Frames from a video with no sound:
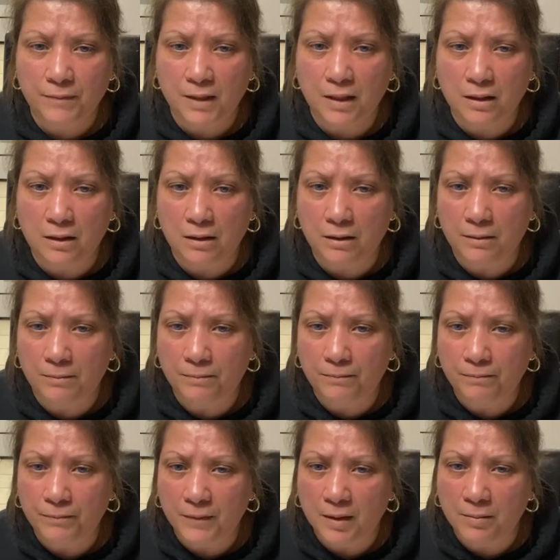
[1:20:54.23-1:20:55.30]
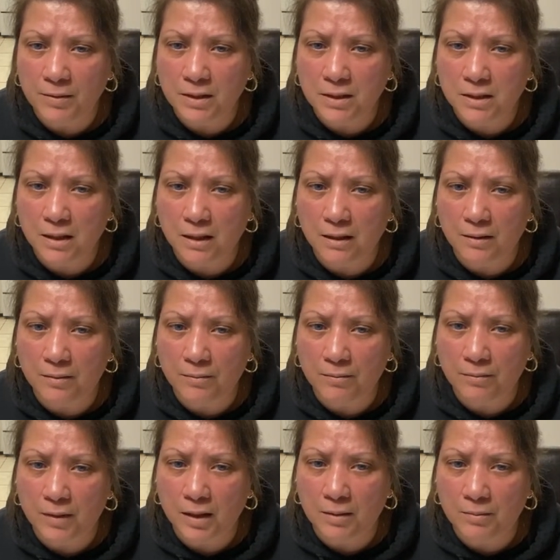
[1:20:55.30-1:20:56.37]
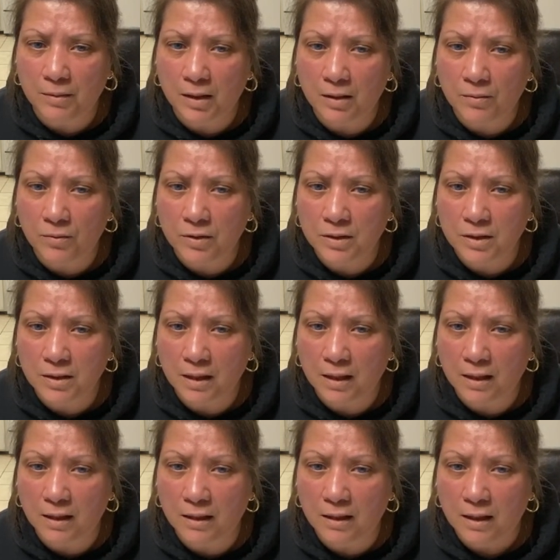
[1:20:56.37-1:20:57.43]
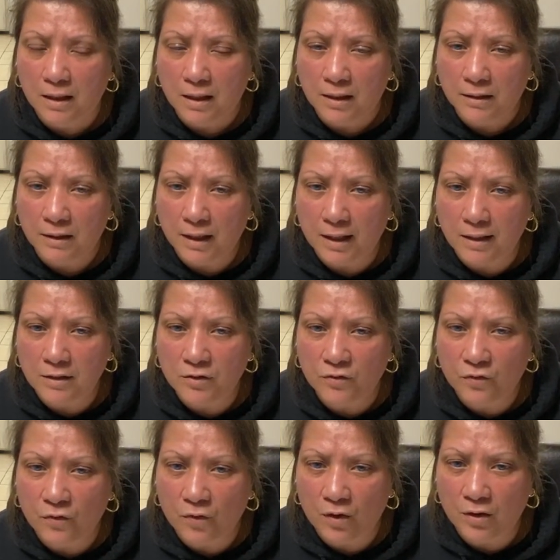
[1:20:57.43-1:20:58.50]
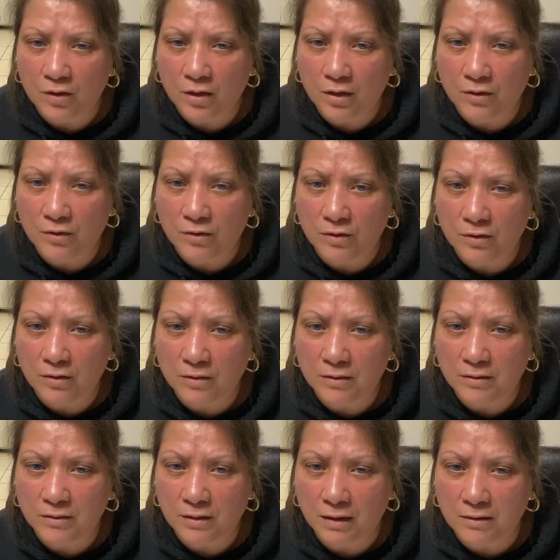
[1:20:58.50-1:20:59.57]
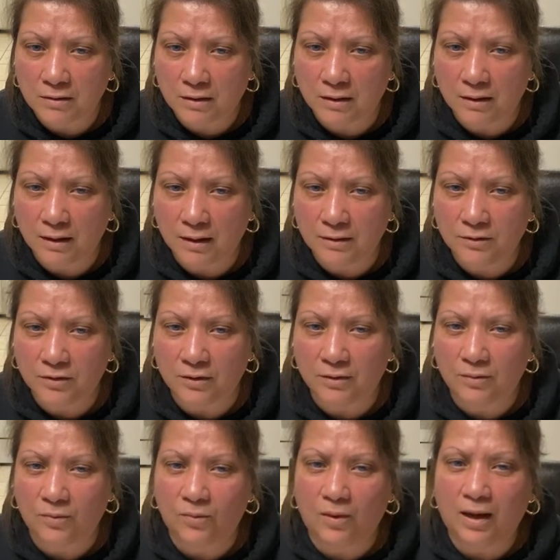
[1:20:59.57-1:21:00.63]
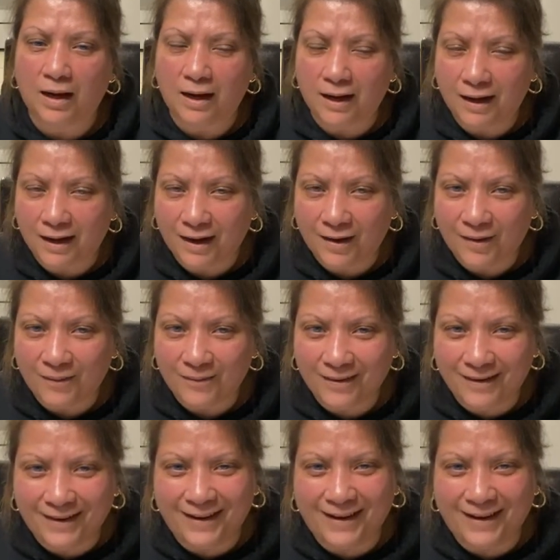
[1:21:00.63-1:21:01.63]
Let me see. My mom would say, thanks for another dust collector. Wow.